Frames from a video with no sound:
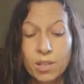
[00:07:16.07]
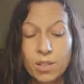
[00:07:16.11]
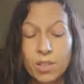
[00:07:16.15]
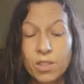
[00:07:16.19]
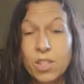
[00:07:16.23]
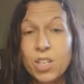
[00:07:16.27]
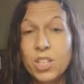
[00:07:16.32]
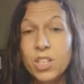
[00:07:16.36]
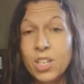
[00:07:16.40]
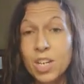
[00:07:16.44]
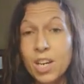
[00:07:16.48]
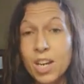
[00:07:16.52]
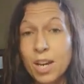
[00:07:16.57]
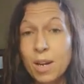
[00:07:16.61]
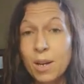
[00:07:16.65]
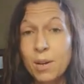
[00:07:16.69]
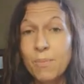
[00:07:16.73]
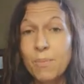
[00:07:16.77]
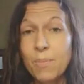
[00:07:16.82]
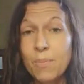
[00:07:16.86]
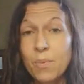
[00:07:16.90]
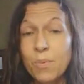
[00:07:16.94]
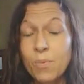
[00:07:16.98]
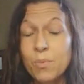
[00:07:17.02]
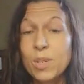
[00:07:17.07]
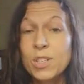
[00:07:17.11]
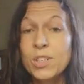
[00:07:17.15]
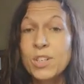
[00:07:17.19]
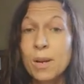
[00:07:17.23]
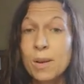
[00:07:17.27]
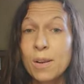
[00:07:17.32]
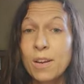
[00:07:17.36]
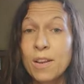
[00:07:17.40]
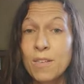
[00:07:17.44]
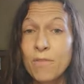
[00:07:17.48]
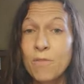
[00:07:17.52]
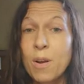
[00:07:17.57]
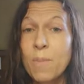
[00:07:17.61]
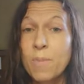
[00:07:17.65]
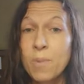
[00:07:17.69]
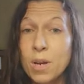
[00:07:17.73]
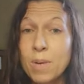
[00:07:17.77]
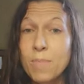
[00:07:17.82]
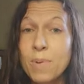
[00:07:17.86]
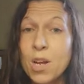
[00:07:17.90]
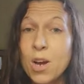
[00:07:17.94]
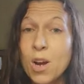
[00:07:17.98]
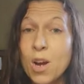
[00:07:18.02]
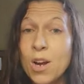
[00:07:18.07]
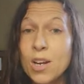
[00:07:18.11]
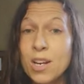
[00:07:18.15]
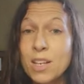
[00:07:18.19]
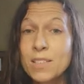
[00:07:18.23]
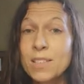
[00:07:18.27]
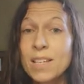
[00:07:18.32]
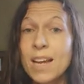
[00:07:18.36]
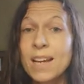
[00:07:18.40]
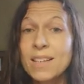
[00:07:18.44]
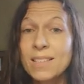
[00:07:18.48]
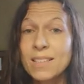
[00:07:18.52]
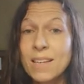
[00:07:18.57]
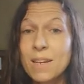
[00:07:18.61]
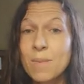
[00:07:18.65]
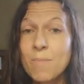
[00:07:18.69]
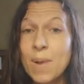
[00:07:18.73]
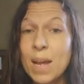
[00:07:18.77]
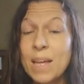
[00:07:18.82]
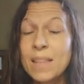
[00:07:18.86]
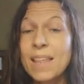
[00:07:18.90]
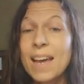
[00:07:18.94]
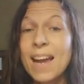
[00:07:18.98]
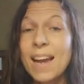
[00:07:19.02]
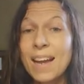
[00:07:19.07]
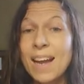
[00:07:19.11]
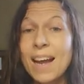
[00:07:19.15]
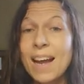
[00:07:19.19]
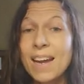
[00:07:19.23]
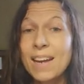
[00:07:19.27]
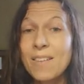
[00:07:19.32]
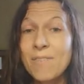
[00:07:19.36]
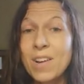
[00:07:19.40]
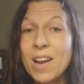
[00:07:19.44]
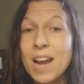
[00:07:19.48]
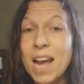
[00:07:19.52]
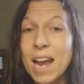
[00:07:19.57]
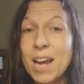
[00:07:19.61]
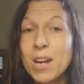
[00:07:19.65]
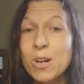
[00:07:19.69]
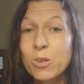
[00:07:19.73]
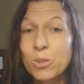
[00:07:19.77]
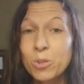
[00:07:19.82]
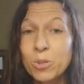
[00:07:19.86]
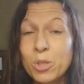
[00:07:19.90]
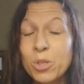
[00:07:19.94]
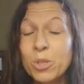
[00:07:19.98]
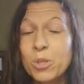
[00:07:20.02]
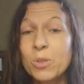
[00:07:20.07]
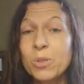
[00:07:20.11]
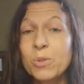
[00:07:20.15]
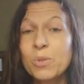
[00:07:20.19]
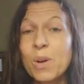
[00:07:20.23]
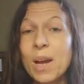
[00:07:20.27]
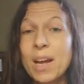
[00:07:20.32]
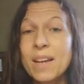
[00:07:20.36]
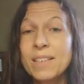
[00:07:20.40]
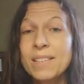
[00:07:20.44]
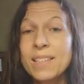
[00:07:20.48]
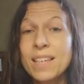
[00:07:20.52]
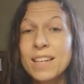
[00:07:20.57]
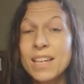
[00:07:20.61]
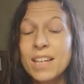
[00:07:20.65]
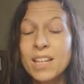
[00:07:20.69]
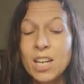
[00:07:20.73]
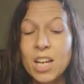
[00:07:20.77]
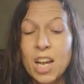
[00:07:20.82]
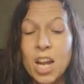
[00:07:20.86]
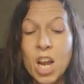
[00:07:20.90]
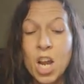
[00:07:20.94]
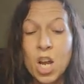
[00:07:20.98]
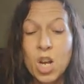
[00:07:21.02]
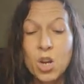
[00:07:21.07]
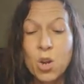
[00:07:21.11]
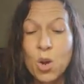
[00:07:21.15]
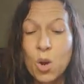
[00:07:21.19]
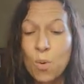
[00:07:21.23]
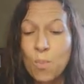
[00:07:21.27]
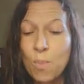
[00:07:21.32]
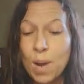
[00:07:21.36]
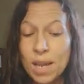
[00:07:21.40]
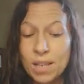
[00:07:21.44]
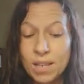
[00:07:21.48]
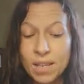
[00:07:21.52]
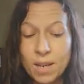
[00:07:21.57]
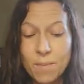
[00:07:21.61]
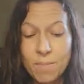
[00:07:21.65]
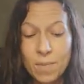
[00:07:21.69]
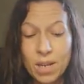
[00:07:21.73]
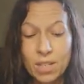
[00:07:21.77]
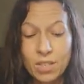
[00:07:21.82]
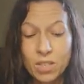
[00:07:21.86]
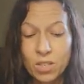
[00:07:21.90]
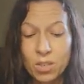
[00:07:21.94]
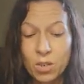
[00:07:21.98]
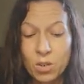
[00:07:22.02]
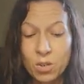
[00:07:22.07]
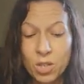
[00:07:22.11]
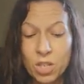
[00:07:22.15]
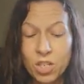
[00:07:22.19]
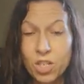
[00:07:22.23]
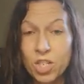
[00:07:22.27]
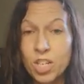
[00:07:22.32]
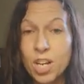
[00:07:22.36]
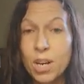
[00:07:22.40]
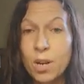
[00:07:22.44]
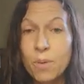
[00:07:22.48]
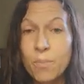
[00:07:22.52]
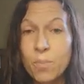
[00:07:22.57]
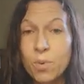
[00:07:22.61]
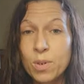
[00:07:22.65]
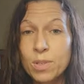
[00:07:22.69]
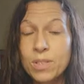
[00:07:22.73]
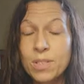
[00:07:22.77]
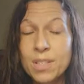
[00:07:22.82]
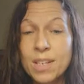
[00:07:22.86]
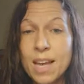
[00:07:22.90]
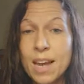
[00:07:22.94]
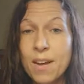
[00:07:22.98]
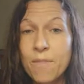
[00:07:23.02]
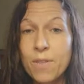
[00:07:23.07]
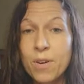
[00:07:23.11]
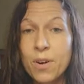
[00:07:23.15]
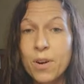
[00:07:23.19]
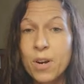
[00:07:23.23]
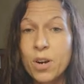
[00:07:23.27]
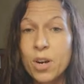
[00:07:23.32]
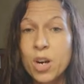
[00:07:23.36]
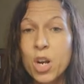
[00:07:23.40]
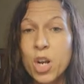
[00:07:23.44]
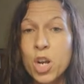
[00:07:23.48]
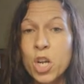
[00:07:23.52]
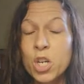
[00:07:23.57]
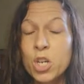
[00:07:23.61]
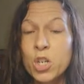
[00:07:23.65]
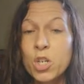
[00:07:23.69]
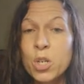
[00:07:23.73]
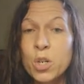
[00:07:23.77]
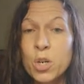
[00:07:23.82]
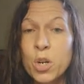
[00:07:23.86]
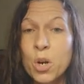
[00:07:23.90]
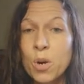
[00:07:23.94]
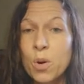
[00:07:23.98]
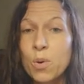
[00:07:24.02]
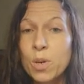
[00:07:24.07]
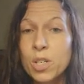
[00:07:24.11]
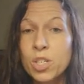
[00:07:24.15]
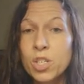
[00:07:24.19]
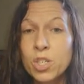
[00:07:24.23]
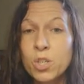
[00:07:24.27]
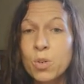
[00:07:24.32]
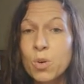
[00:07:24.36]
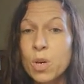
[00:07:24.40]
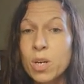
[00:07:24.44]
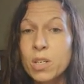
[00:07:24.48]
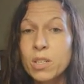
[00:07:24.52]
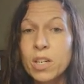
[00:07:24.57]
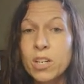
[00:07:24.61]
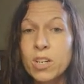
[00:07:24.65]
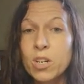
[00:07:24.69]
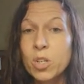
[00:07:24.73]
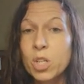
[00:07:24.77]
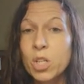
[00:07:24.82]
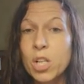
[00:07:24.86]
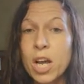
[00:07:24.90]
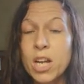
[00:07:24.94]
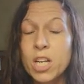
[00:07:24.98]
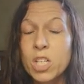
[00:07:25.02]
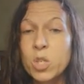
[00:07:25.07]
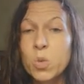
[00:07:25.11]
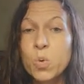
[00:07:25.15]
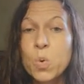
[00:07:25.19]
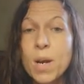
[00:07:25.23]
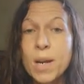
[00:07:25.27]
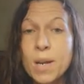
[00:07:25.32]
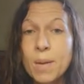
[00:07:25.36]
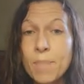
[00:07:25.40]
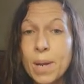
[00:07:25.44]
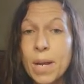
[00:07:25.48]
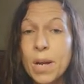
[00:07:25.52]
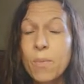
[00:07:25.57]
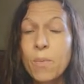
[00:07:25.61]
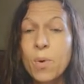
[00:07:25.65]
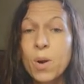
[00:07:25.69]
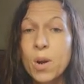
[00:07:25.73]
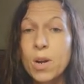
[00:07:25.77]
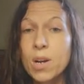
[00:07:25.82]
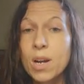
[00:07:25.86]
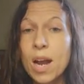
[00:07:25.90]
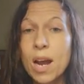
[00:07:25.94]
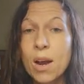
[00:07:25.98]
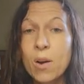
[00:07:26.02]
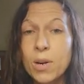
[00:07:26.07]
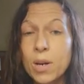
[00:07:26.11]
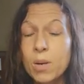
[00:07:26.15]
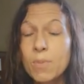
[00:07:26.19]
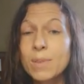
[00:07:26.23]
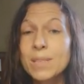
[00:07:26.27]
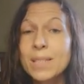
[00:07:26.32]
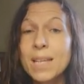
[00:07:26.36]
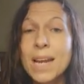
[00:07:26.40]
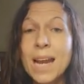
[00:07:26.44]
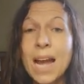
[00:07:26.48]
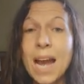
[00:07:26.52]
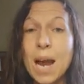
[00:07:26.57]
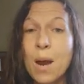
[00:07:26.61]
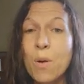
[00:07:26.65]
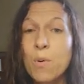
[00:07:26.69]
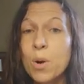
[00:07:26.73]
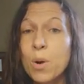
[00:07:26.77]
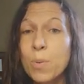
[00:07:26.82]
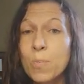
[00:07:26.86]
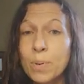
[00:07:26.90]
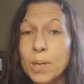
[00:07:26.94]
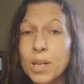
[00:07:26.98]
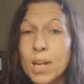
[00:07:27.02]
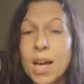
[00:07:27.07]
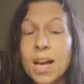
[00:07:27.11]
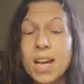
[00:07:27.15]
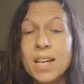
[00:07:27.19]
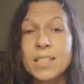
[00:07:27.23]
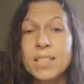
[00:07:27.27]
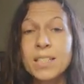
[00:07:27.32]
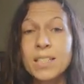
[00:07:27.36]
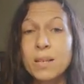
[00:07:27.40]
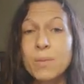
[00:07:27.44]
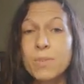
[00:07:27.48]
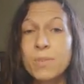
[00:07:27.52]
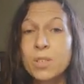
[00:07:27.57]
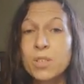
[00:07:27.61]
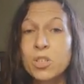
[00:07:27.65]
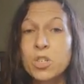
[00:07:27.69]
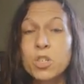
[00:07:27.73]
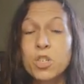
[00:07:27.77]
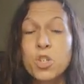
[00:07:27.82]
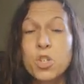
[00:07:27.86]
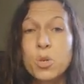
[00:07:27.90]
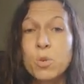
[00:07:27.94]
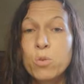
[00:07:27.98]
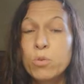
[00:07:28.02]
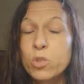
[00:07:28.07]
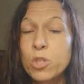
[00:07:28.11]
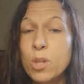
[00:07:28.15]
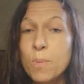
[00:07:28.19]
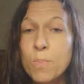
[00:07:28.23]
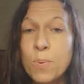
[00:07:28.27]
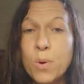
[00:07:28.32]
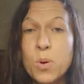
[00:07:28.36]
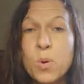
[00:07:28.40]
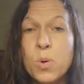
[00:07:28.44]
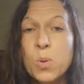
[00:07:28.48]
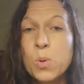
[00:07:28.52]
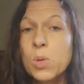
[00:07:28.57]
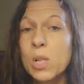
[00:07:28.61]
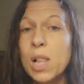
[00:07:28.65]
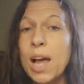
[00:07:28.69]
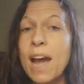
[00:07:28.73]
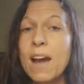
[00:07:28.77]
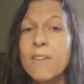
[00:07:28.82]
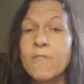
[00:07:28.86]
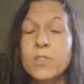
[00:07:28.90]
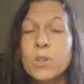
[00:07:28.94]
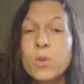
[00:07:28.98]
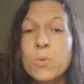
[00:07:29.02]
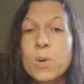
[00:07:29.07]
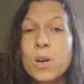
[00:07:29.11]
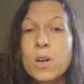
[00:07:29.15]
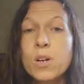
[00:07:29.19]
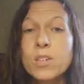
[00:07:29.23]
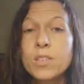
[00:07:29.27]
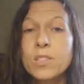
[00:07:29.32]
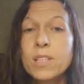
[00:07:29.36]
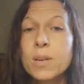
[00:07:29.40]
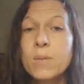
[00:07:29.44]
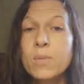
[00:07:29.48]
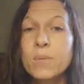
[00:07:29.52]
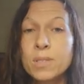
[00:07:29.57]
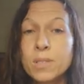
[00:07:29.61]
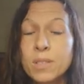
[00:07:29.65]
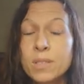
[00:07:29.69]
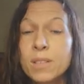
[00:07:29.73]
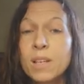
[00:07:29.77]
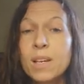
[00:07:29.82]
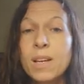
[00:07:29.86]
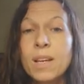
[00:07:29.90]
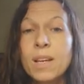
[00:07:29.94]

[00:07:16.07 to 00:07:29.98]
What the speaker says: the gym, which if I'm going to be honest, I did make that kind of an idol too. I didn't know my limits. So the gym was never, a short little like 20-minute workout. It was an hour plus. It was use the pool afterwards. It was